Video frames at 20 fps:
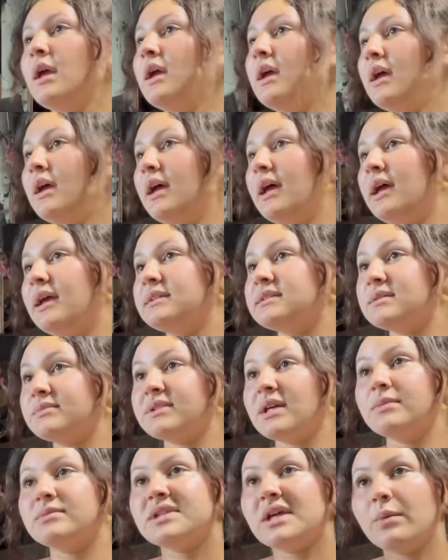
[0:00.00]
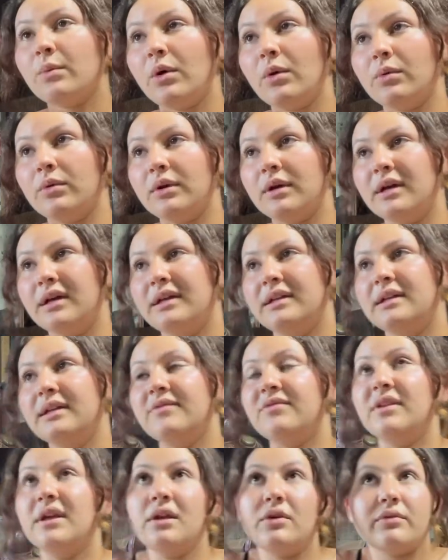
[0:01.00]
And sometimes they won't. And if
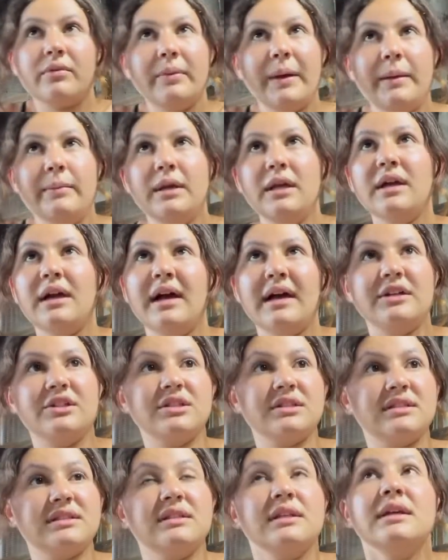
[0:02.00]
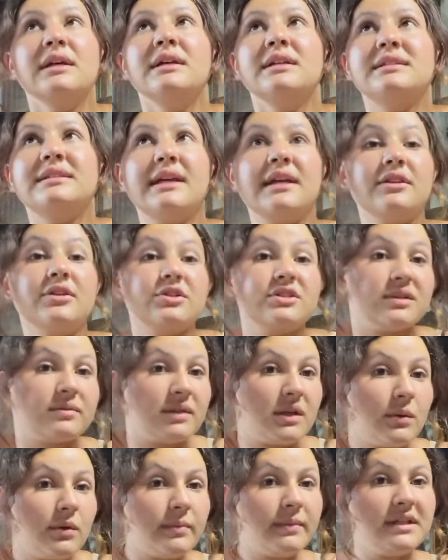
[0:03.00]
they don't remind me, I just say there's
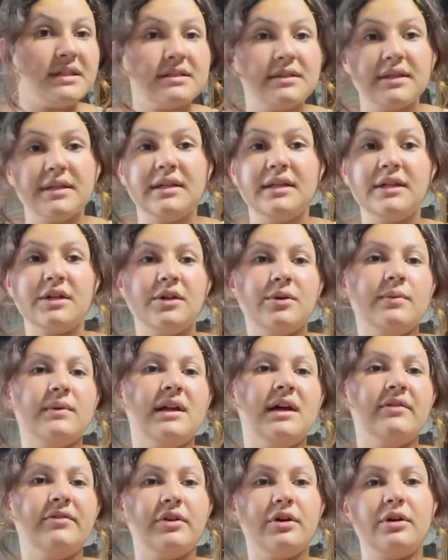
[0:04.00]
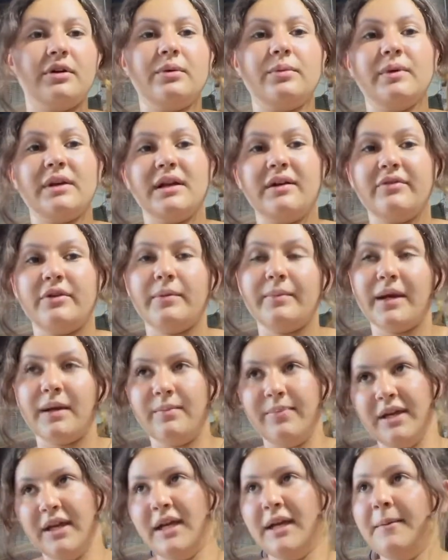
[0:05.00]
something we're missing or whatever it might
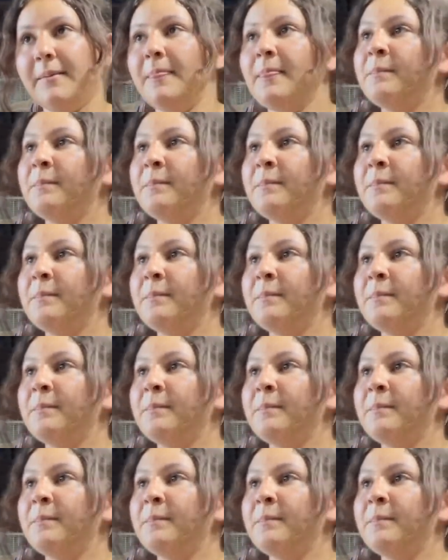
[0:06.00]
be.